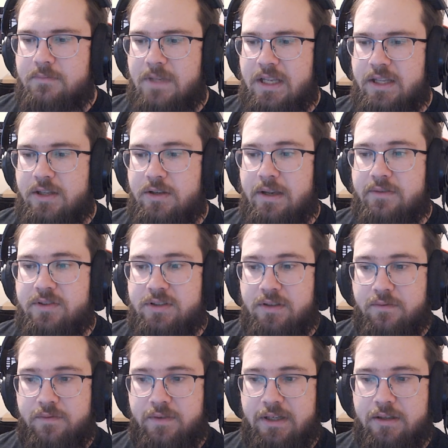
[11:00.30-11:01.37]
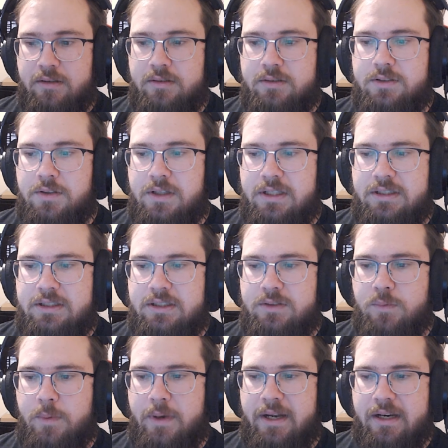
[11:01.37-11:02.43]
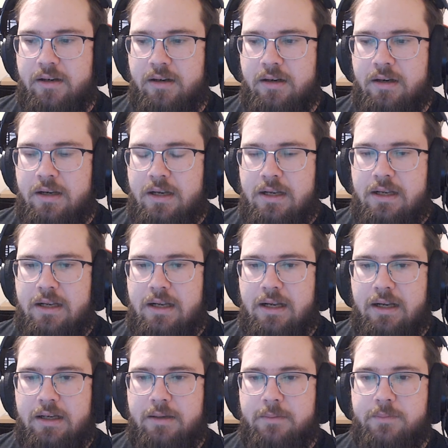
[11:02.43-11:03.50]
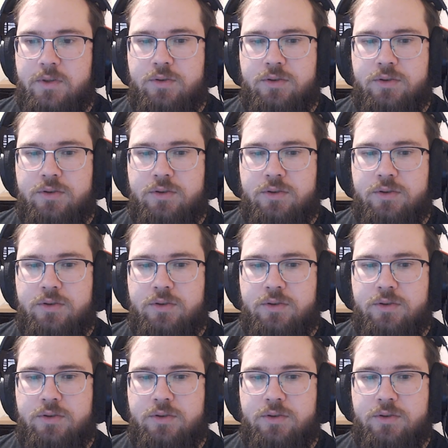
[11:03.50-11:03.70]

And then you have severe. So this is where you